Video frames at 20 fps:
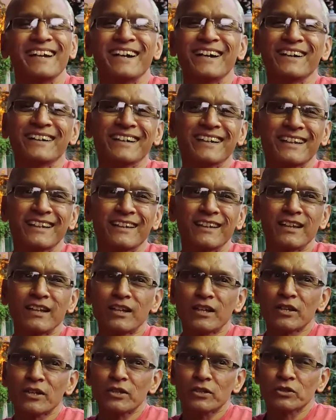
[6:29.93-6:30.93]
Okay,
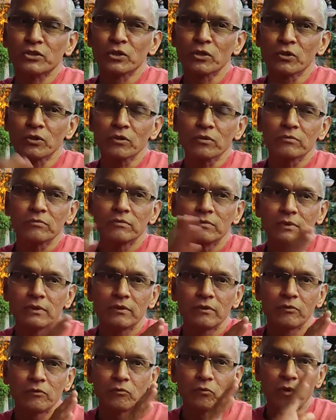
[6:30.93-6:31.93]
so
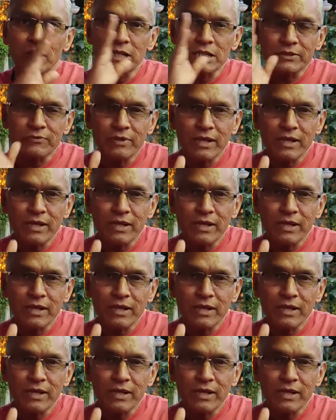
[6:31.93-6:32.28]
once